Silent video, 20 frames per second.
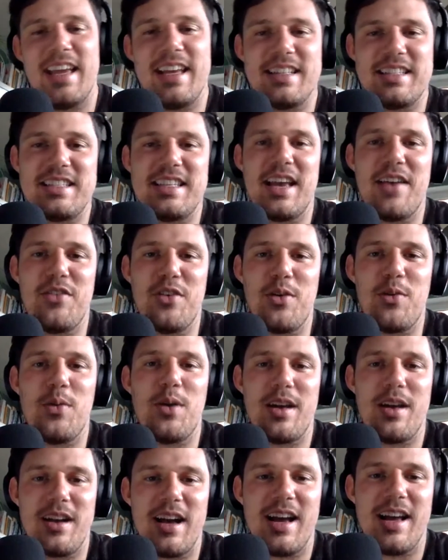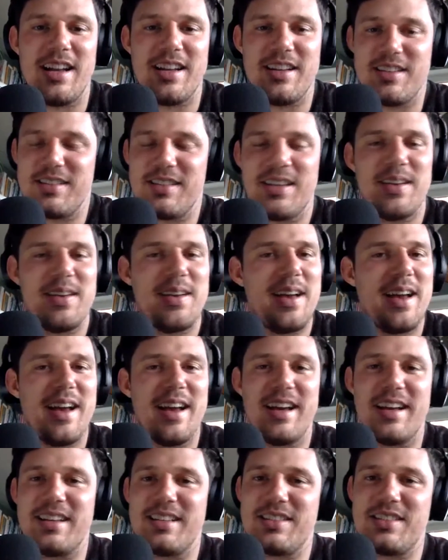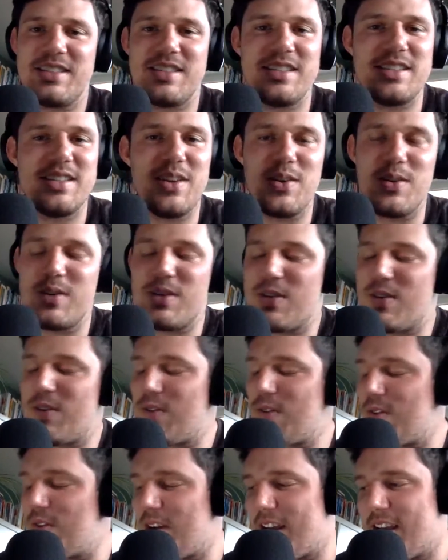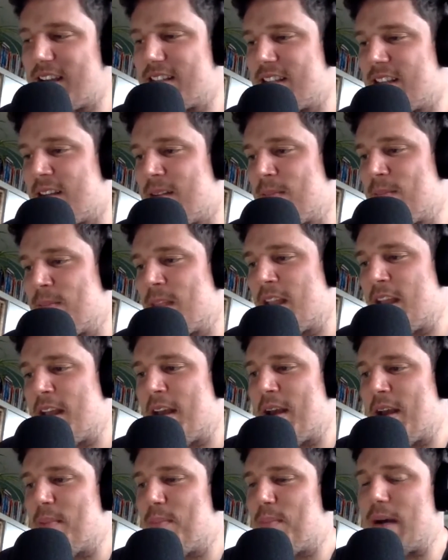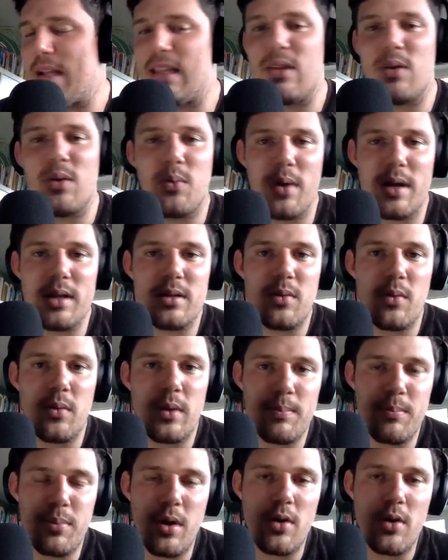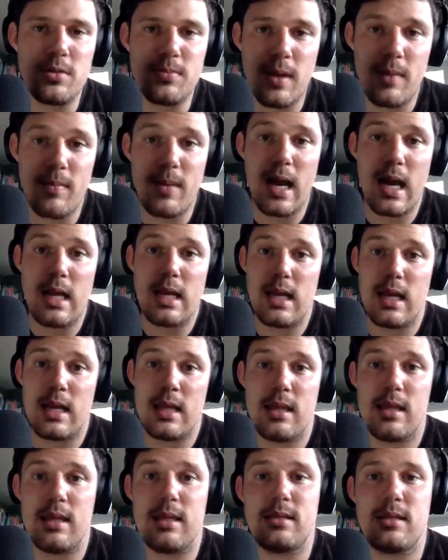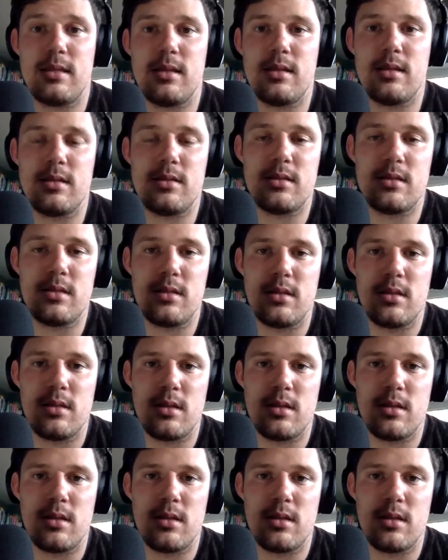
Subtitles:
had several one-liners. It's so crazy. But what blows my mind, and this is